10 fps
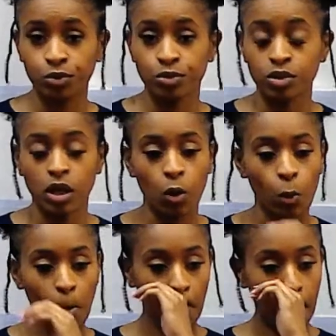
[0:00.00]
So,
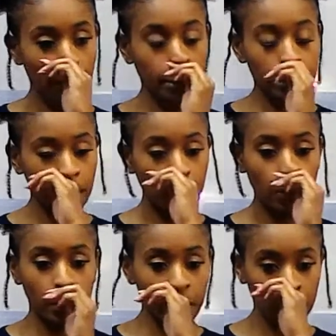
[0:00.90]
it
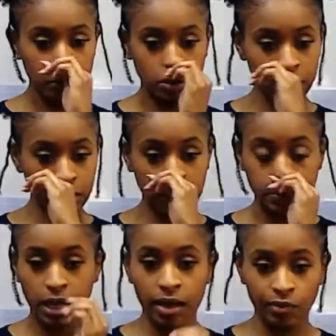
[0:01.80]
was a tough
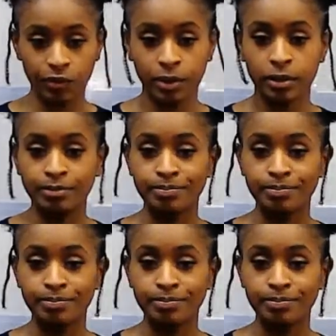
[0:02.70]
time for me.